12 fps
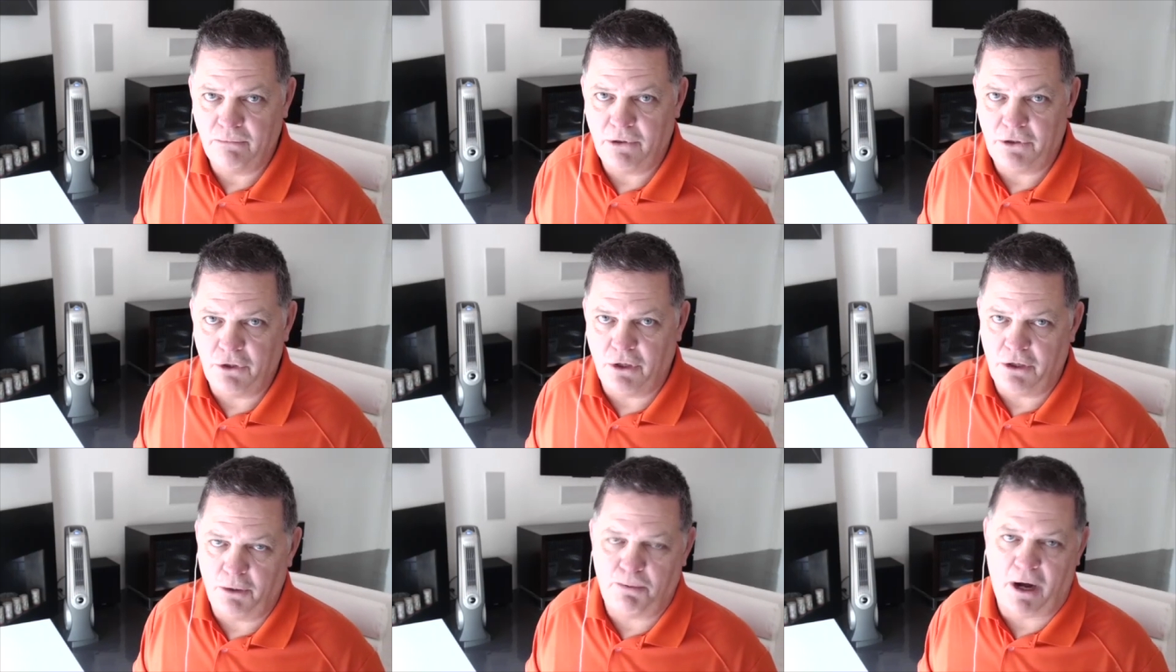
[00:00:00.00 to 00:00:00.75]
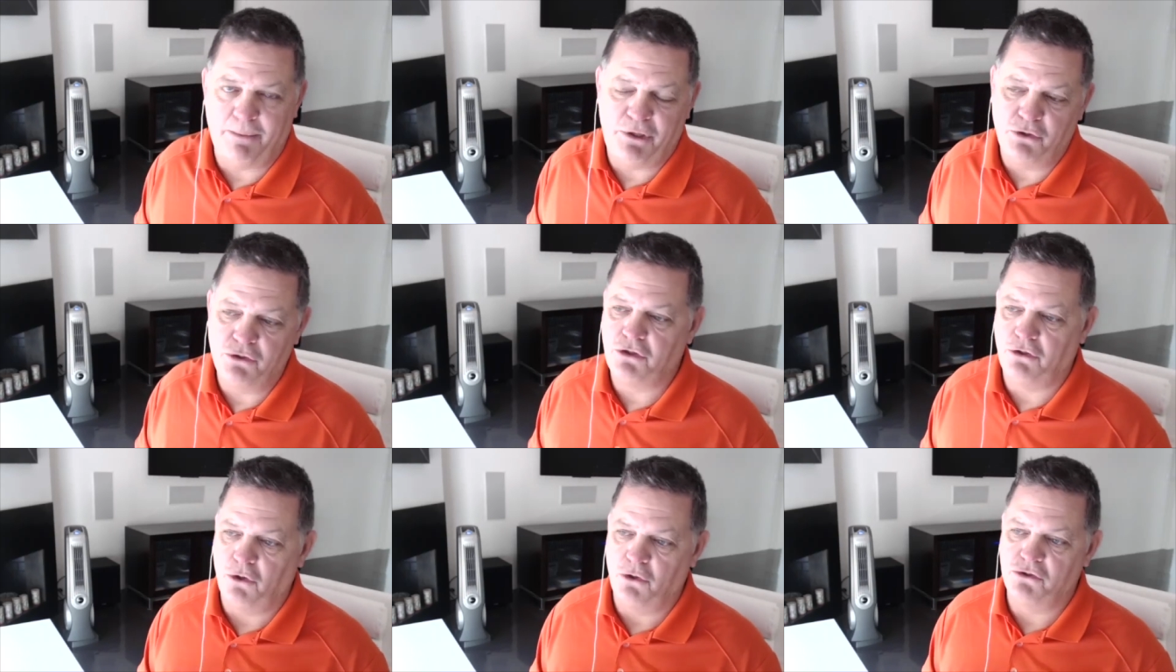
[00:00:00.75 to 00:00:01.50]
You, you're probably used to
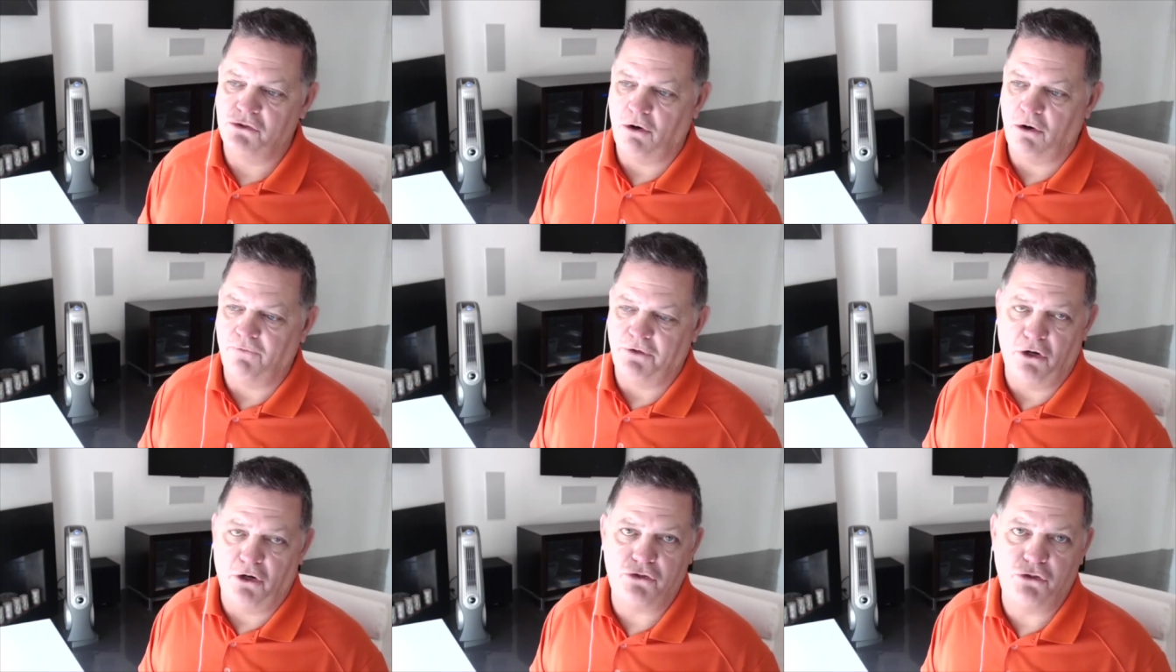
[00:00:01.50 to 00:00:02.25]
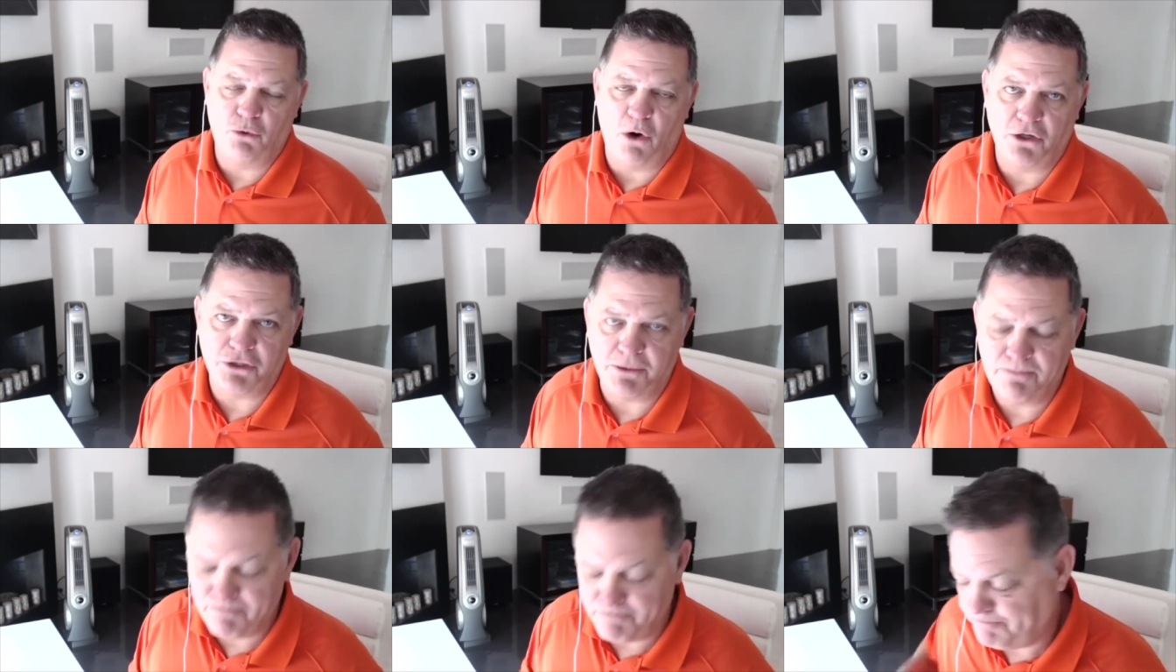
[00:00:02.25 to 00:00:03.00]
those over there too, aren't you?
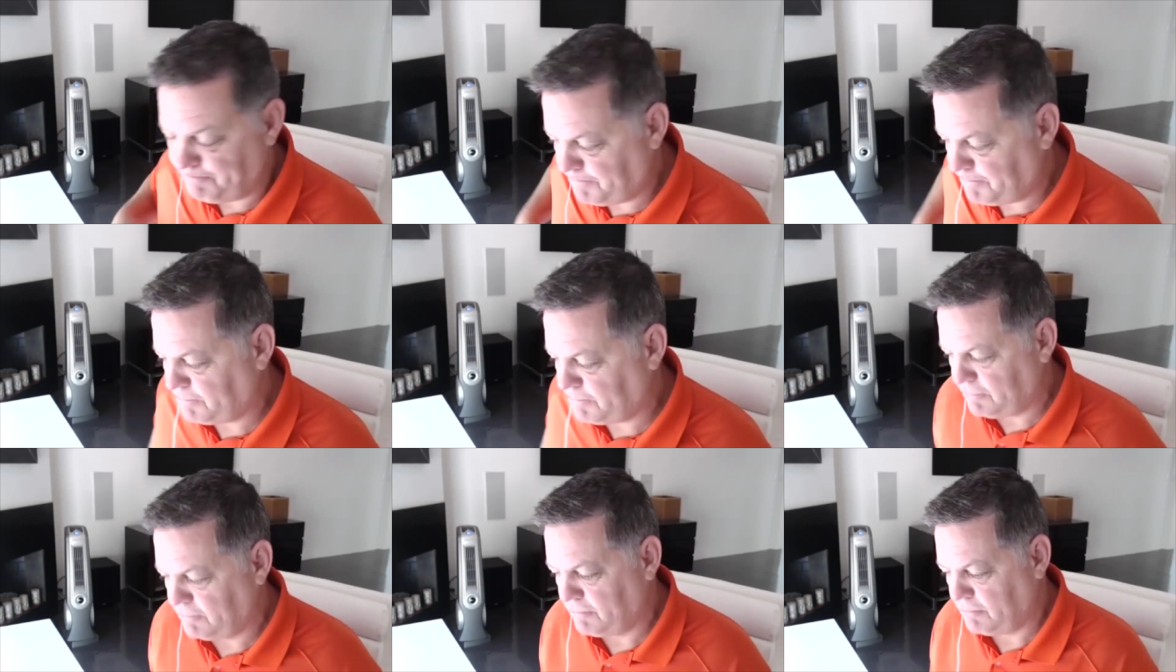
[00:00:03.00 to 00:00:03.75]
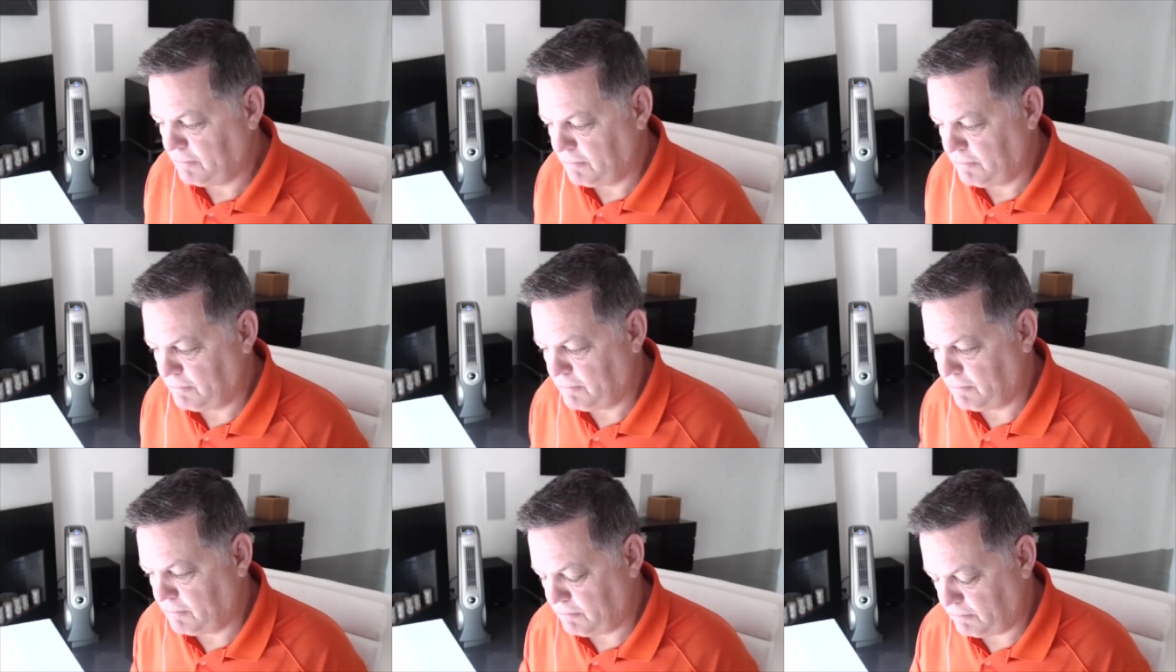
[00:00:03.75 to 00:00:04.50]

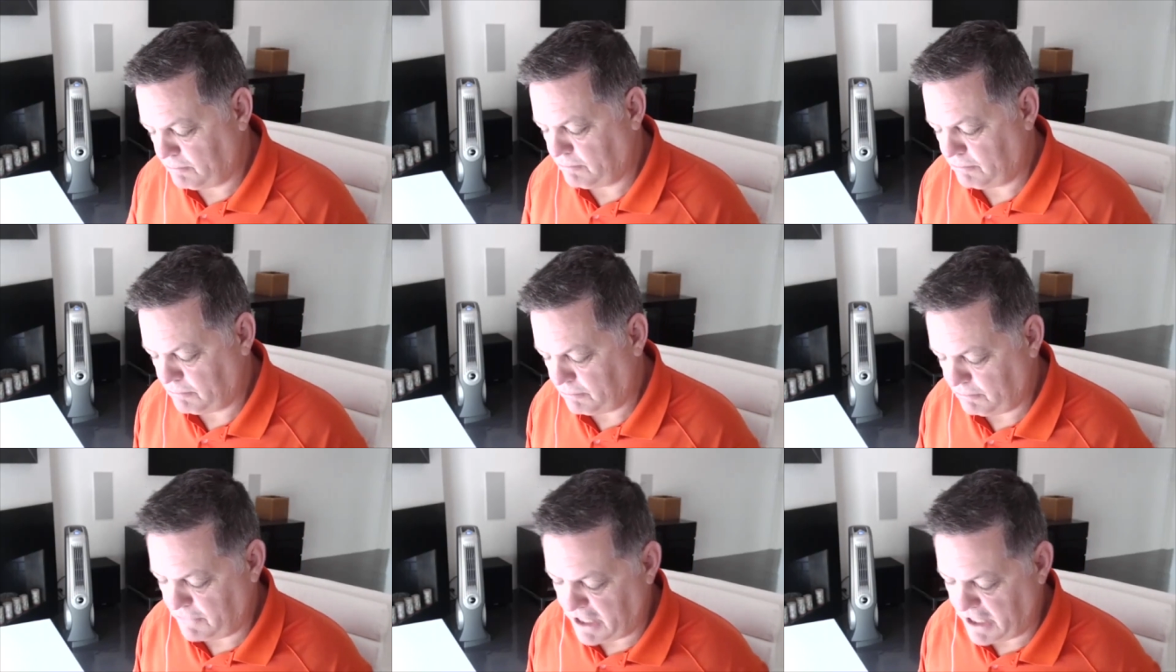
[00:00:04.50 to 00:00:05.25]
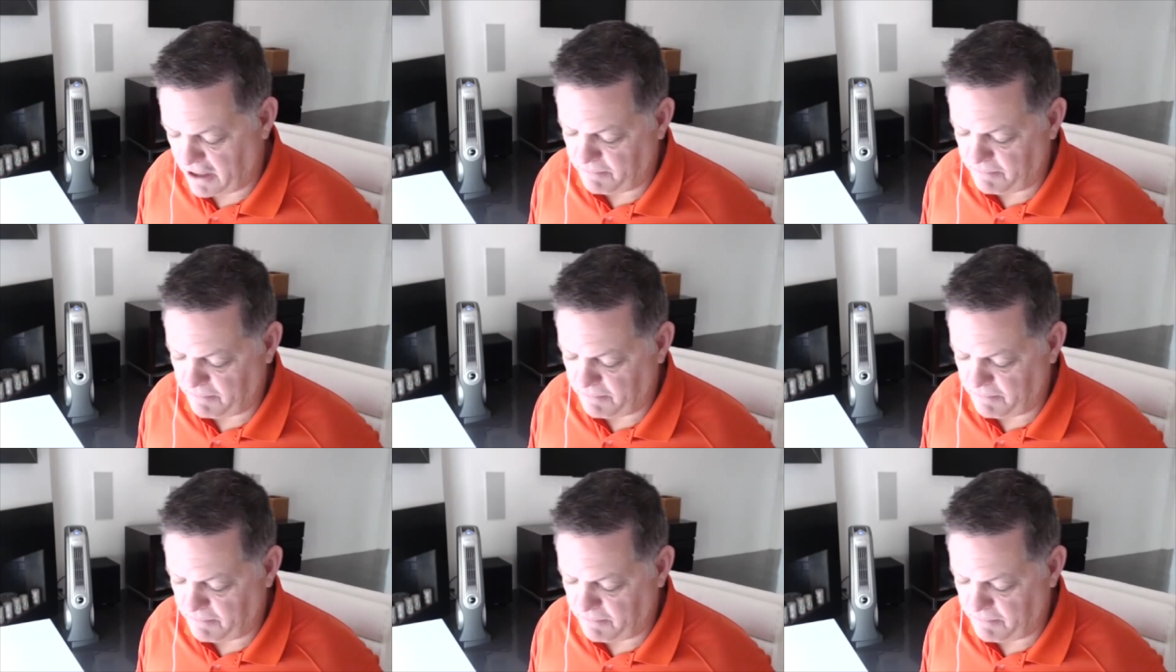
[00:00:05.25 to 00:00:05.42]
Yes. Yeah.